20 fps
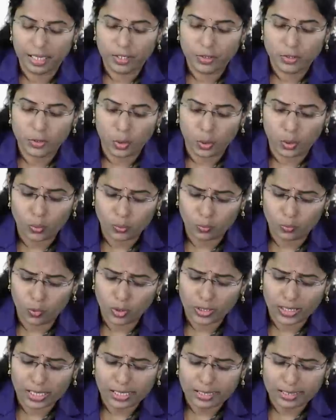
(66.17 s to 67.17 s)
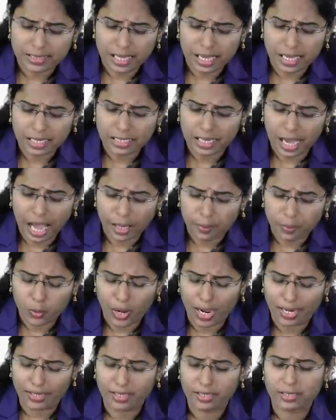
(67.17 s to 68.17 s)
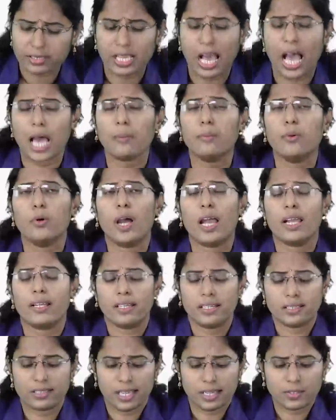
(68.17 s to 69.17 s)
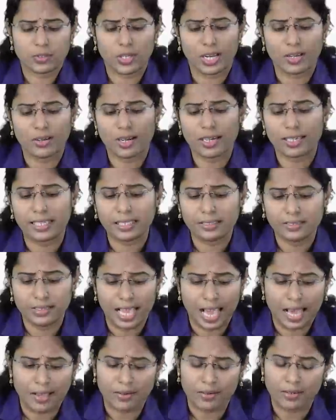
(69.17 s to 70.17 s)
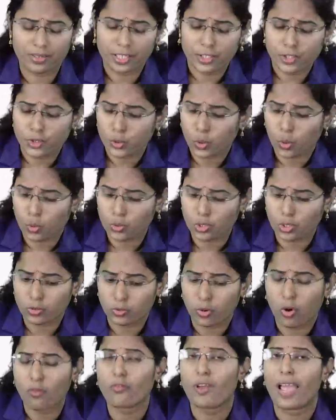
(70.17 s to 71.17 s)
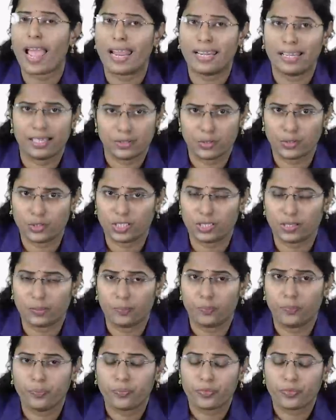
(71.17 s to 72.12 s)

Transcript: So, what is carbohydrates? Carbohydrates are generally their rich sources of energy.